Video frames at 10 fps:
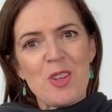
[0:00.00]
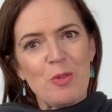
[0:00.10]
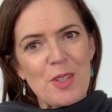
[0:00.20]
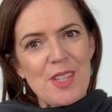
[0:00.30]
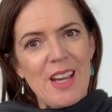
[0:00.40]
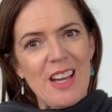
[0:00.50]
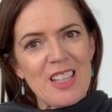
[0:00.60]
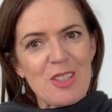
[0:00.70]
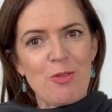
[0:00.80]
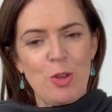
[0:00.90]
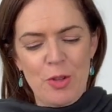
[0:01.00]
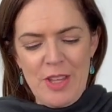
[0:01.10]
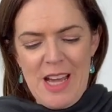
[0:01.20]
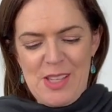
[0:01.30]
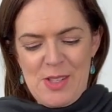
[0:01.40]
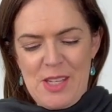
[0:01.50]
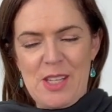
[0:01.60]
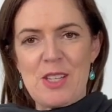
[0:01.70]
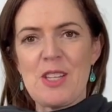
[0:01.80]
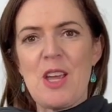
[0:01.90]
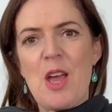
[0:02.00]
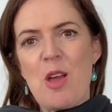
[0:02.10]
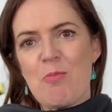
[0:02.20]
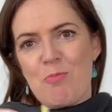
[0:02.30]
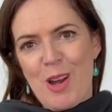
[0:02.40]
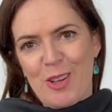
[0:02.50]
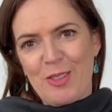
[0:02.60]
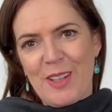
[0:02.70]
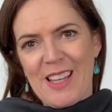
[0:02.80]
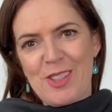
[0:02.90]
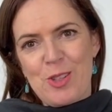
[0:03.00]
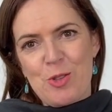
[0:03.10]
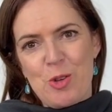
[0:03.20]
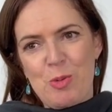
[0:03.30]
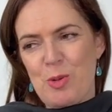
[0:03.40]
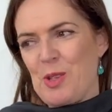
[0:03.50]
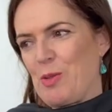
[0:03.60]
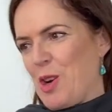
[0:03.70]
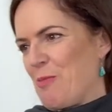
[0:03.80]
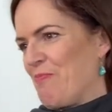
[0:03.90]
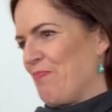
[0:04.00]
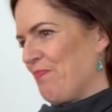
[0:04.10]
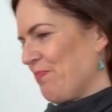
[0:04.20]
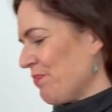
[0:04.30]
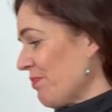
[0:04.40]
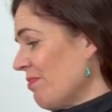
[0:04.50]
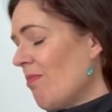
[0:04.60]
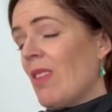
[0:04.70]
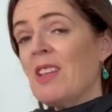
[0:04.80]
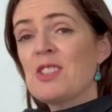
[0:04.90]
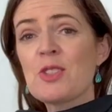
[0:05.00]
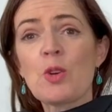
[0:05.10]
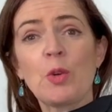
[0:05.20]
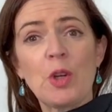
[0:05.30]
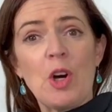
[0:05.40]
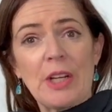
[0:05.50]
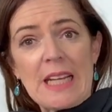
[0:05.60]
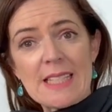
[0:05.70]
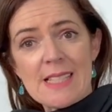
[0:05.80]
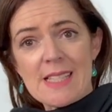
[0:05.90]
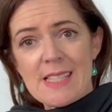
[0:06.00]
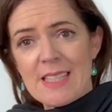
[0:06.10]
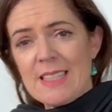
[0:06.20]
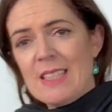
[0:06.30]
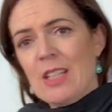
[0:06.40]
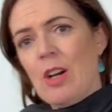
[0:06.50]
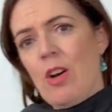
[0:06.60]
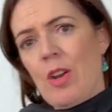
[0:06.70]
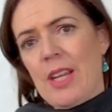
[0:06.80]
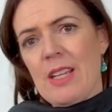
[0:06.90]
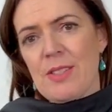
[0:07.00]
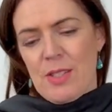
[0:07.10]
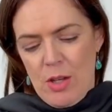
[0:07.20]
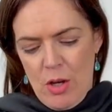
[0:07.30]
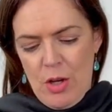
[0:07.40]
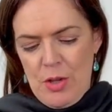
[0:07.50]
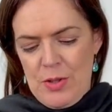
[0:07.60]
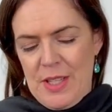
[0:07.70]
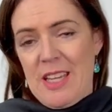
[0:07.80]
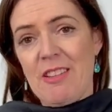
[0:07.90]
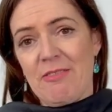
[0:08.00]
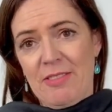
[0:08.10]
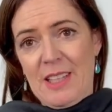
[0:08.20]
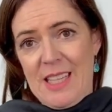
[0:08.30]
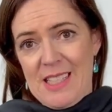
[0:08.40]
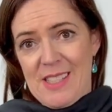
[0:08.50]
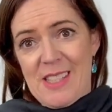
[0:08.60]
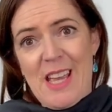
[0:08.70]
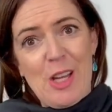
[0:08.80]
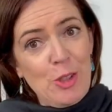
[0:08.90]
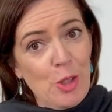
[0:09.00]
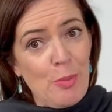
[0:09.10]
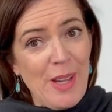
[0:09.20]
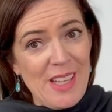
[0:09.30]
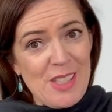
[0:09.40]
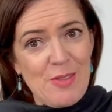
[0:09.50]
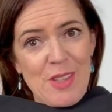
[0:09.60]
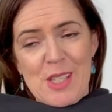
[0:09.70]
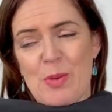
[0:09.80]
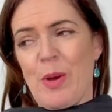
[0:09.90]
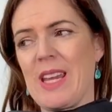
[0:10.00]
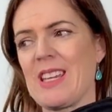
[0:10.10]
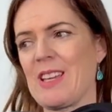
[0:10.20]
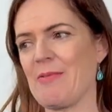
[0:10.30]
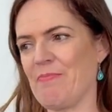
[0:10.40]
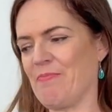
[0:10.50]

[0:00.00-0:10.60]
Recite 4000, Mariflex 000. This is called Onyx. Onyx Cozy Fleece, our new base for this week.